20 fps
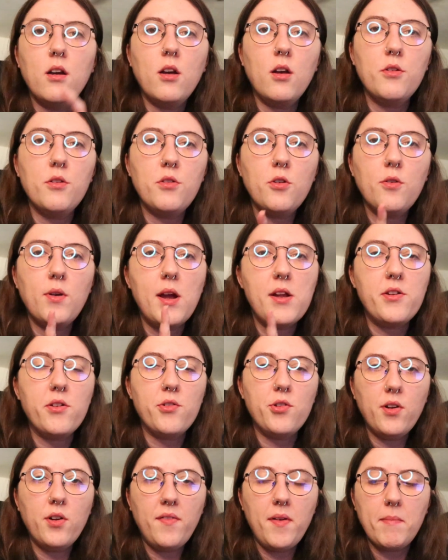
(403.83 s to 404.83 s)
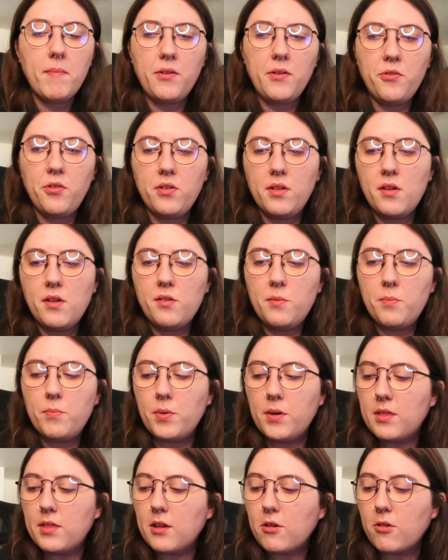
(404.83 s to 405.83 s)
Also, I don't know if I mentioned this,
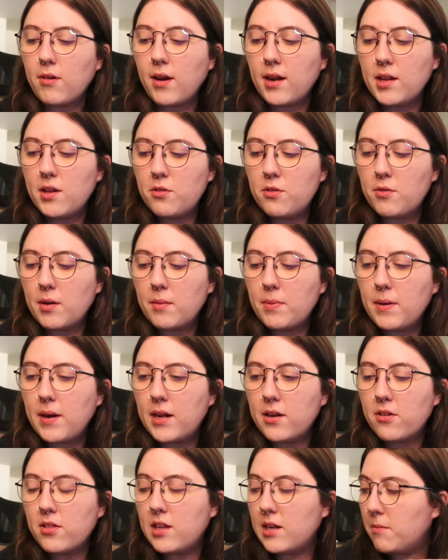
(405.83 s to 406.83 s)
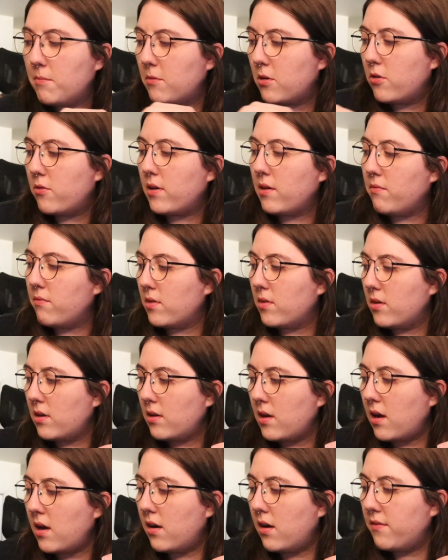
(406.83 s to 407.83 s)
but the granny square pattern that I'm going
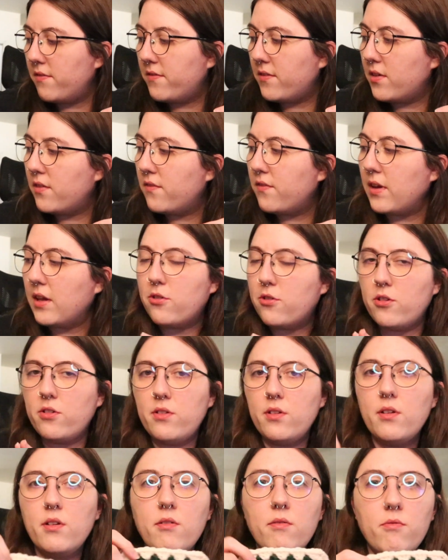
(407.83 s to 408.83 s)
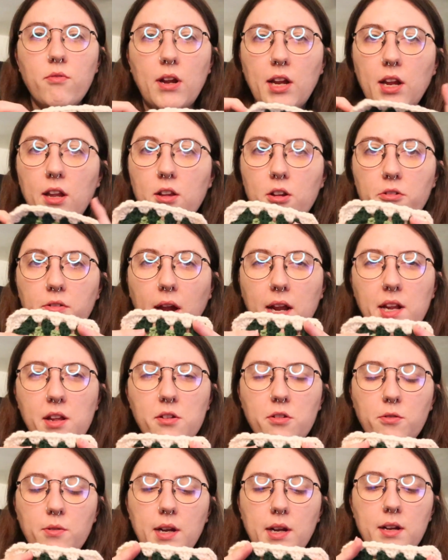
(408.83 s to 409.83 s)
off of, it's just a regular granny
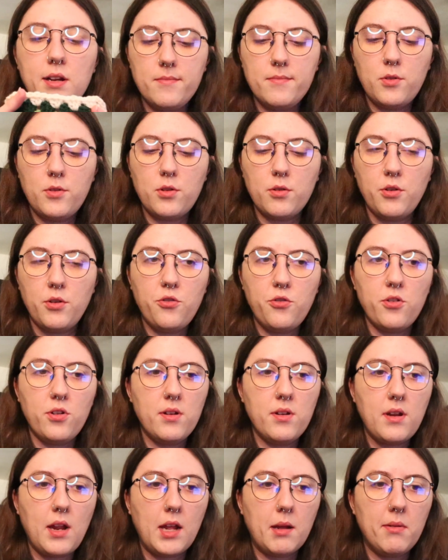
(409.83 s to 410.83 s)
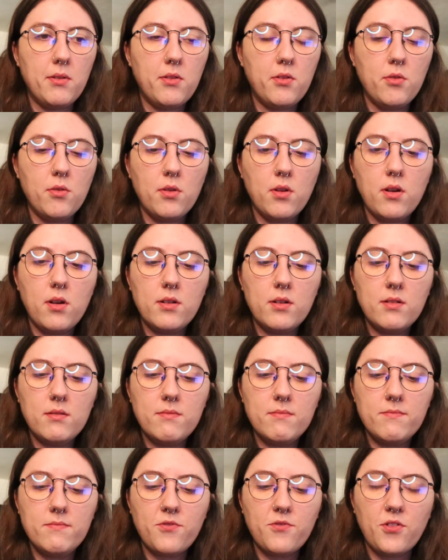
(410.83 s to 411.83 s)
square, so it shouldn't take me too long
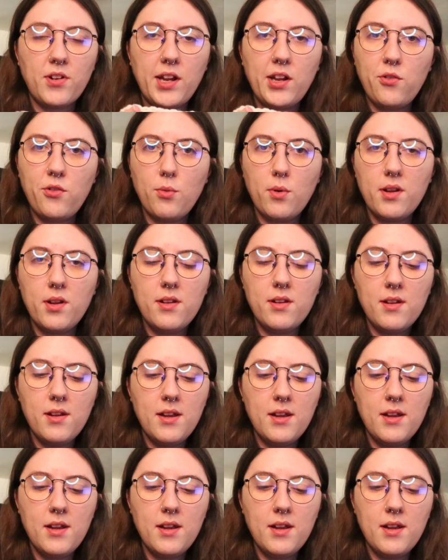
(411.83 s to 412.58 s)
for each one.